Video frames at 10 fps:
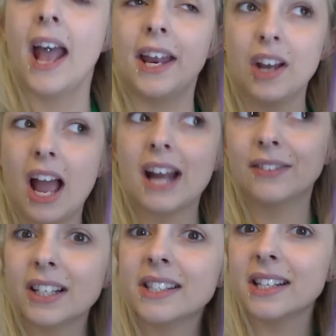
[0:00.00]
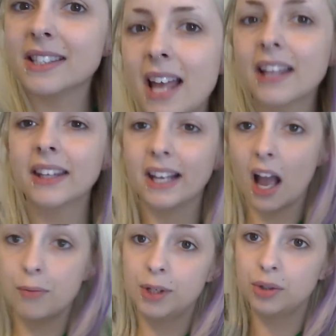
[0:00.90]
And ever since then, like
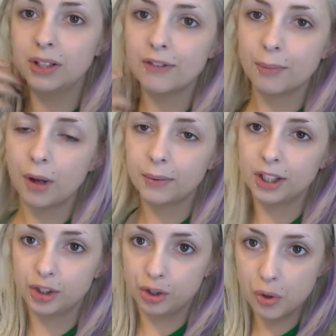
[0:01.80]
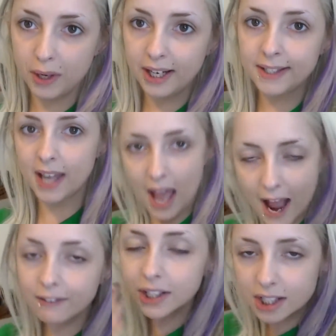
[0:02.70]
I've been doing that for probably 2 weeks.
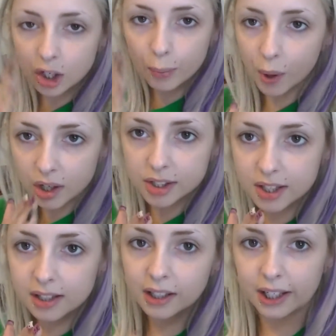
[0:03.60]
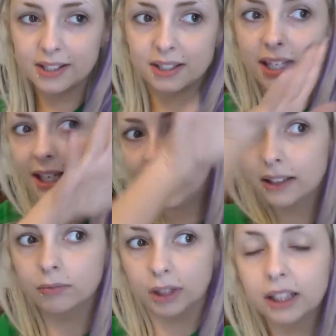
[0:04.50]
Every single person that I see
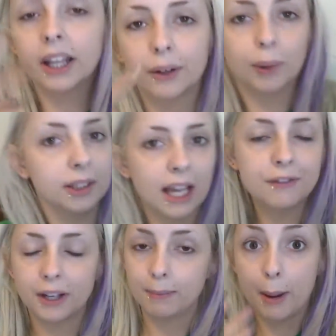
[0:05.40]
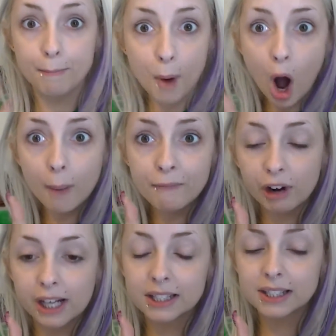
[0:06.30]
in like real life, like my mom, for
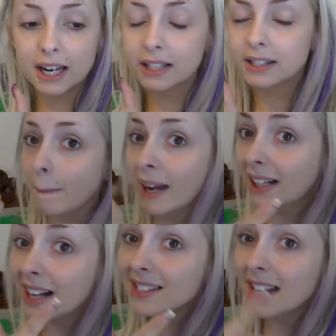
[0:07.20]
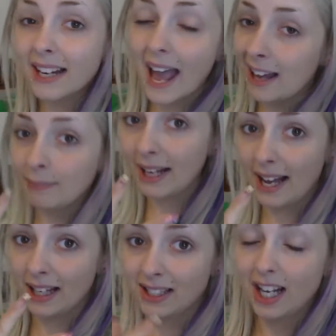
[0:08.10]
instance, my cousin and my
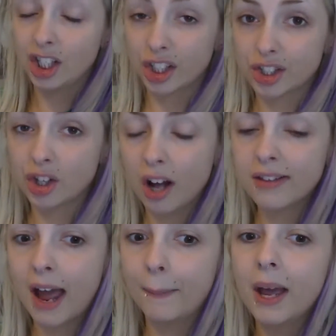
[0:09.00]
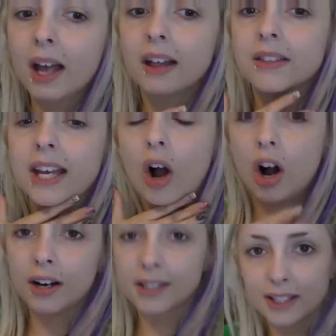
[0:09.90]
auntie, I just saw them. They
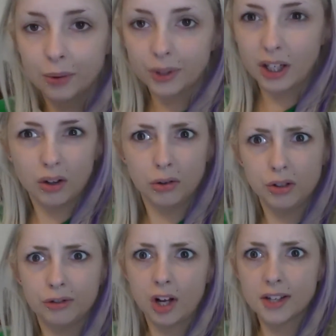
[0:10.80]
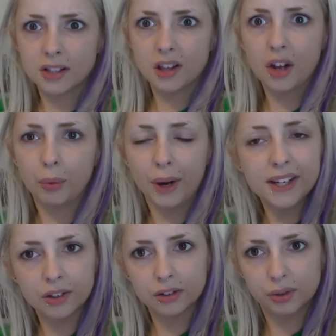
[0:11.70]
honestly were like, oh, you've lost a lot of weight.
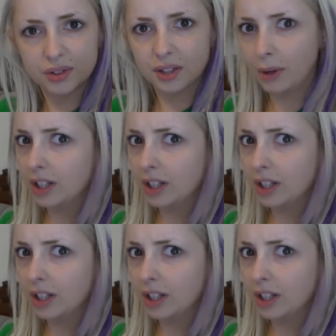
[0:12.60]
You're losing weight.